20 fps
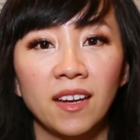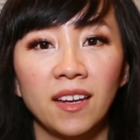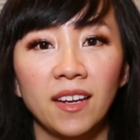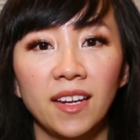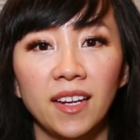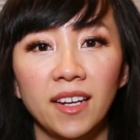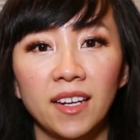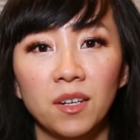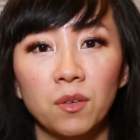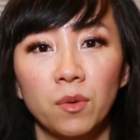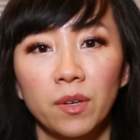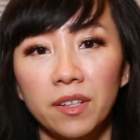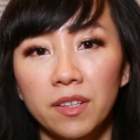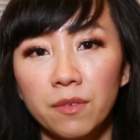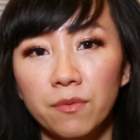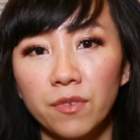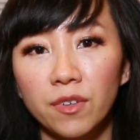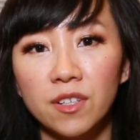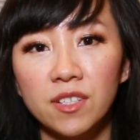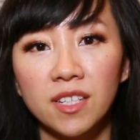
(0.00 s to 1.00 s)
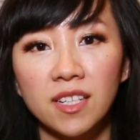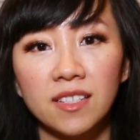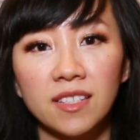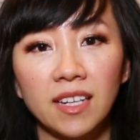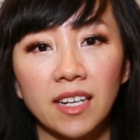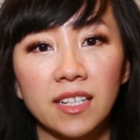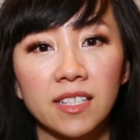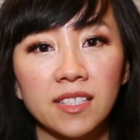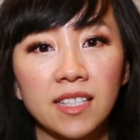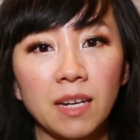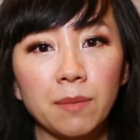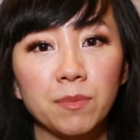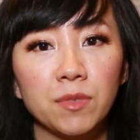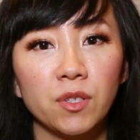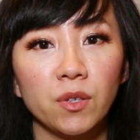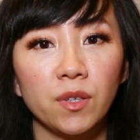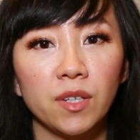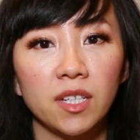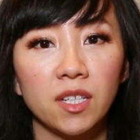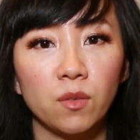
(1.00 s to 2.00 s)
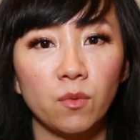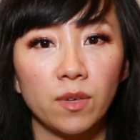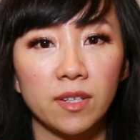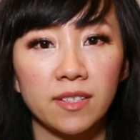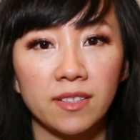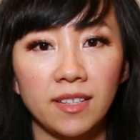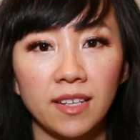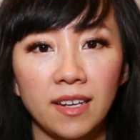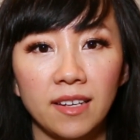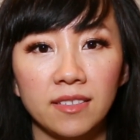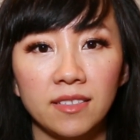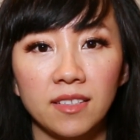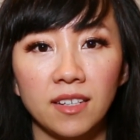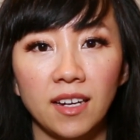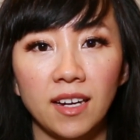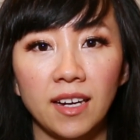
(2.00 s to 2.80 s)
And one of the first things that I stopped doing was that